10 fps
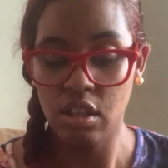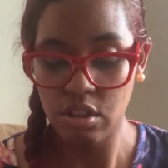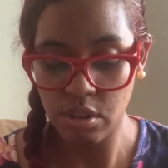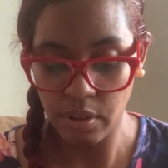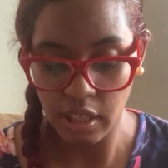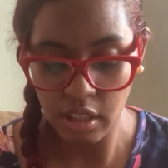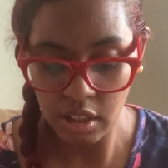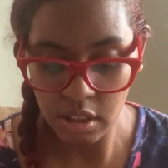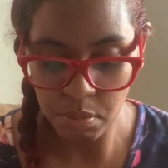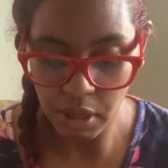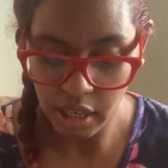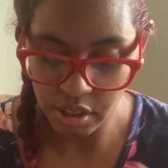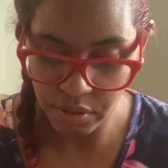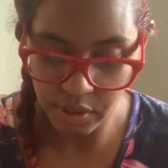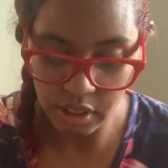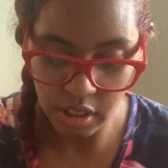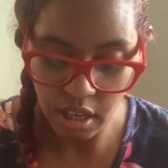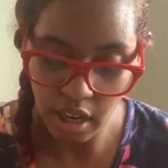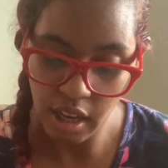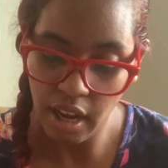So in this box for
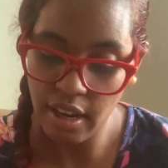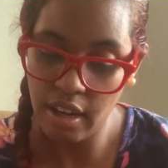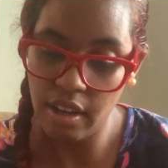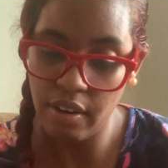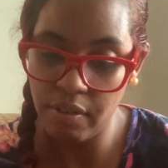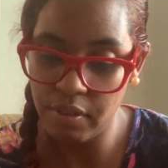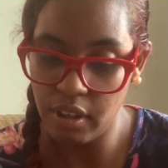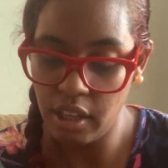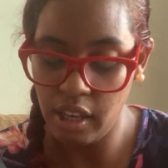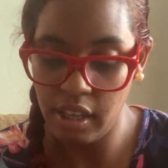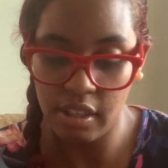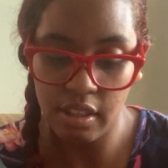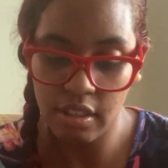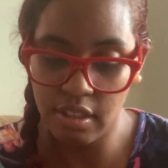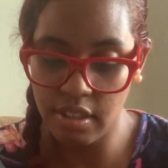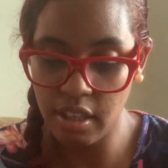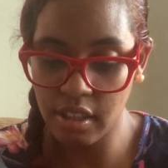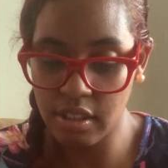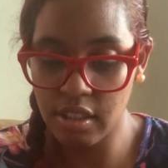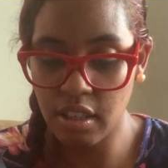today, I have a
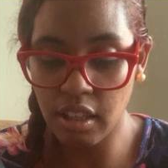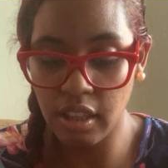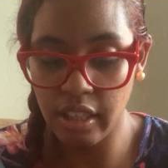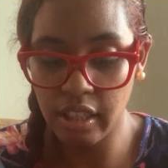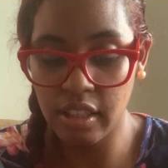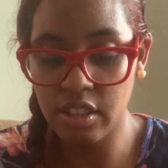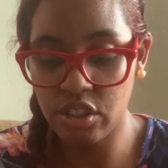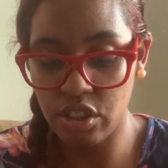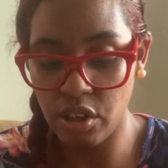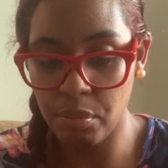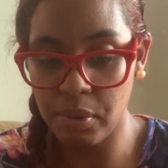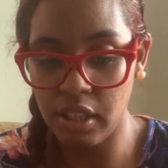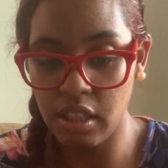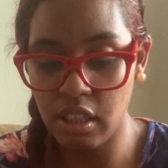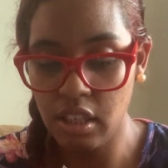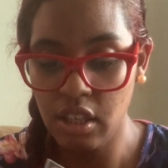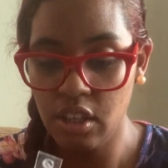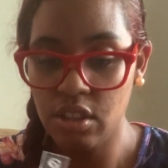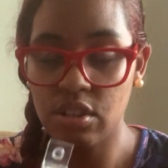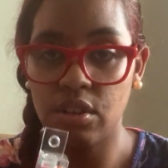6-click gel pen.
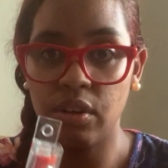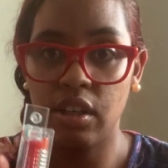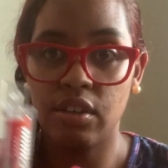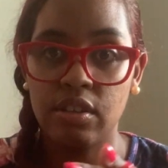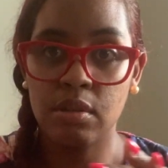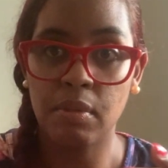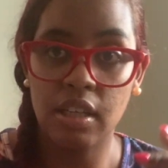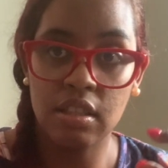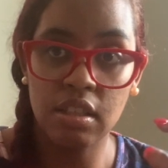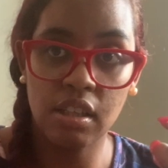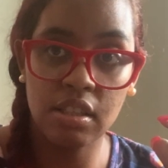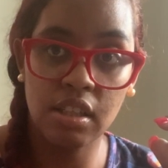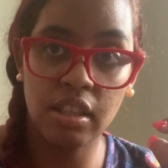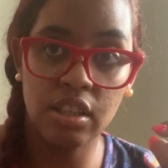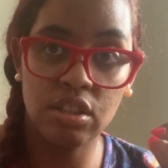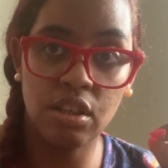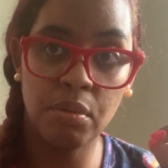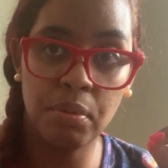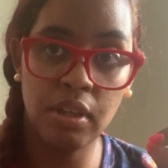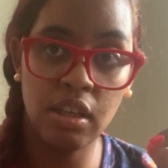So here is my 6-click gel
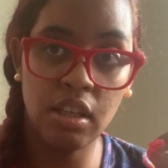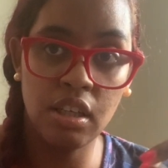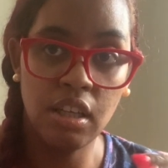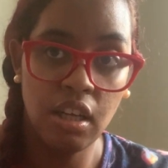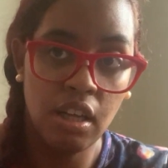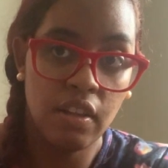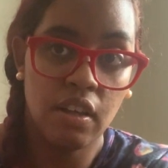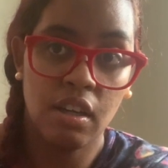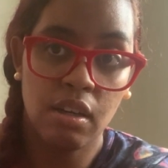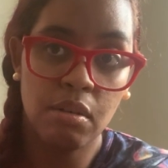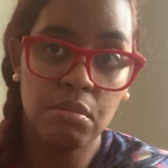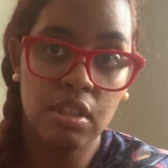pen that comes